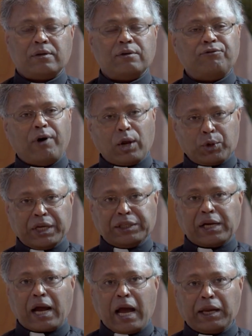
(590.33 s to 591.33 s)
following
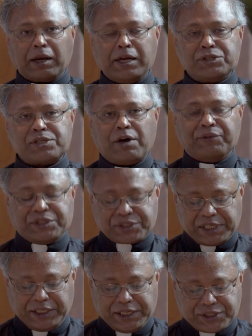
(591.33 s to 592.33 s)
the guidelines of the
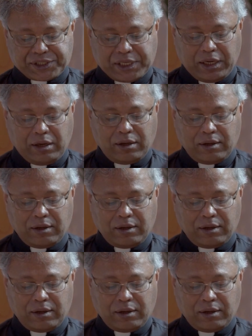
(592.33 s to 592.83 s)
CDC,